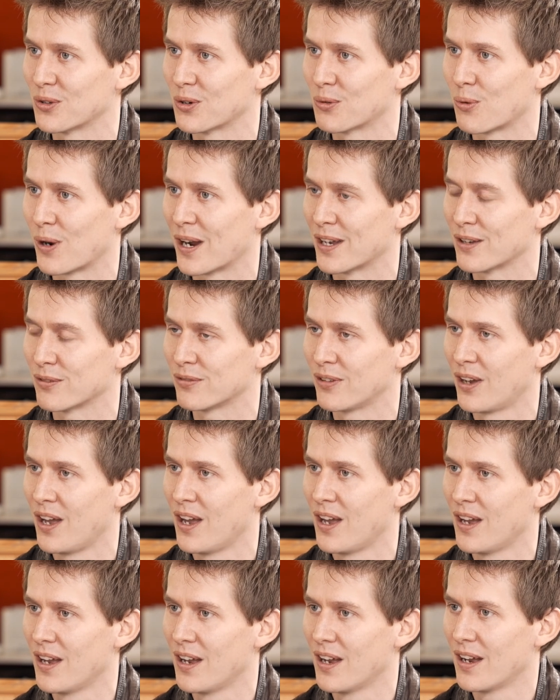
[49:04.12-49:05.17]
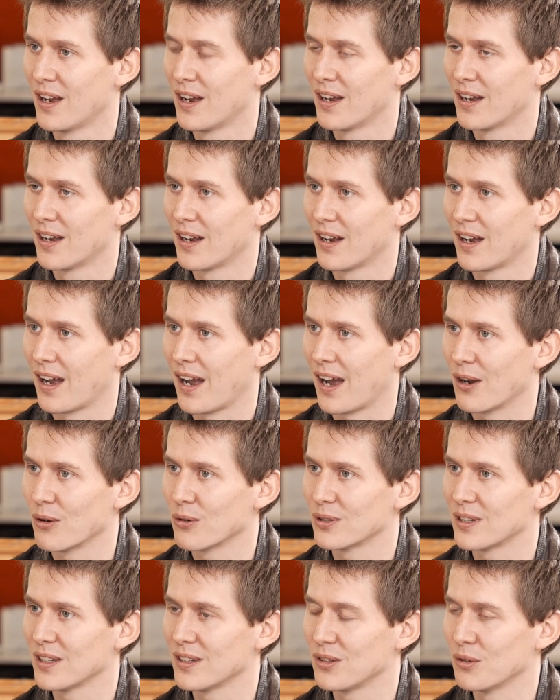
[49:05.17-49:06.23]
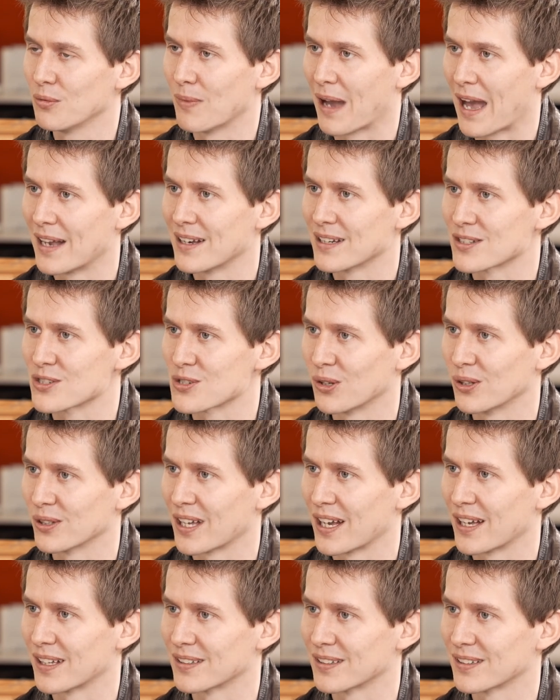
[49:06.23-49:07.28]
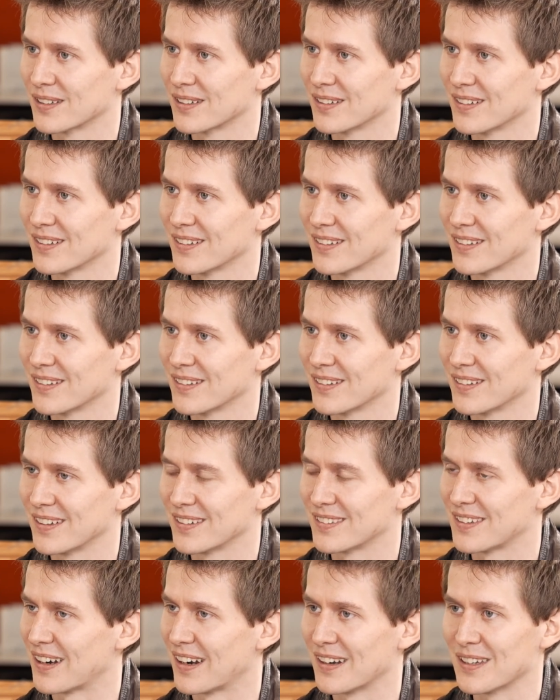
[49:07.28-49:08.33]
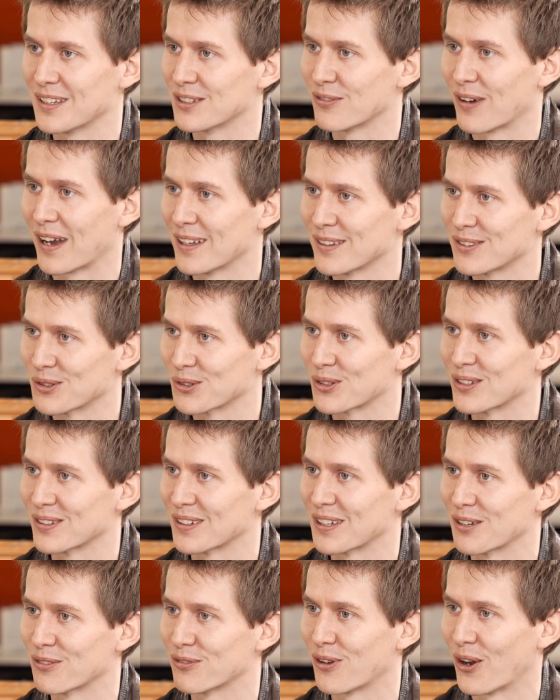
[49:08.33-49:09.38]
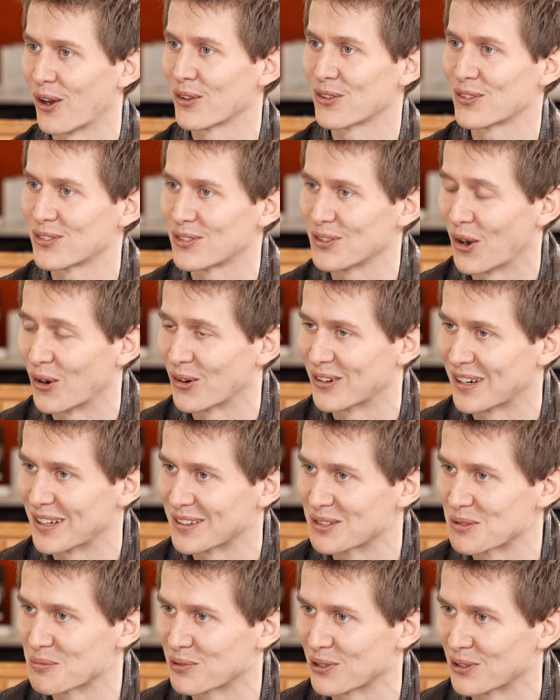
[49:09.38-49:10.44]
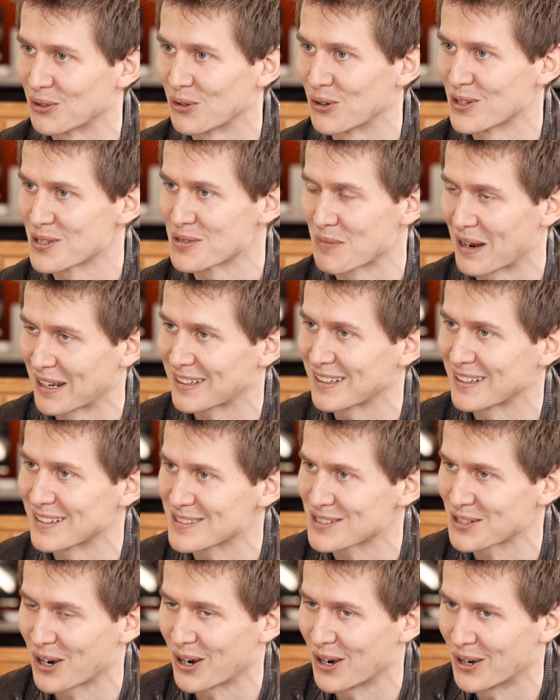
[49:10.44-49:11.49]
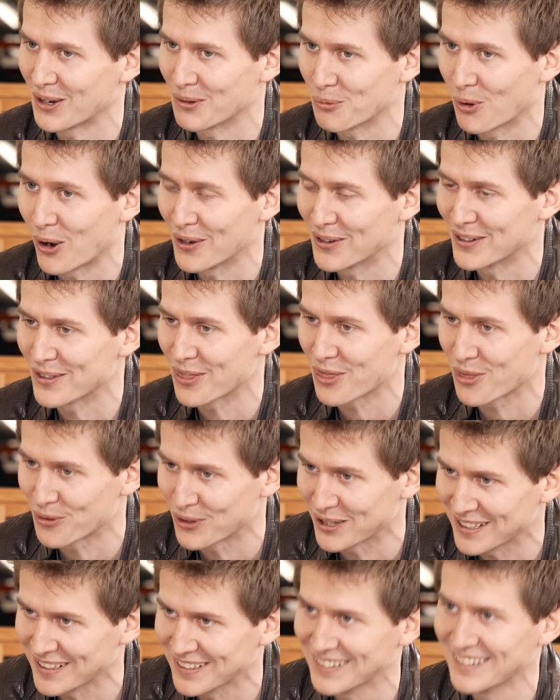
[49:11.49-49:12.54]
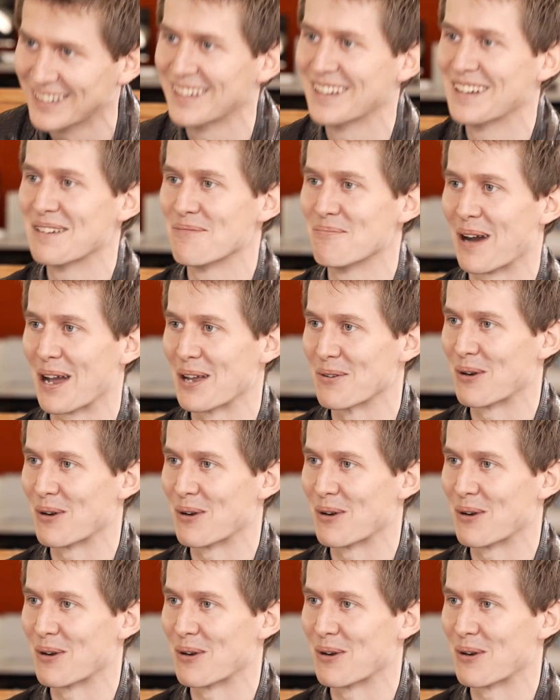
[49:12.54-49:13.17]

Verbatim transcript: your wife. How did you manage all that? Is there any advice you can give us younger entrepreneurs? My kids are one and three. My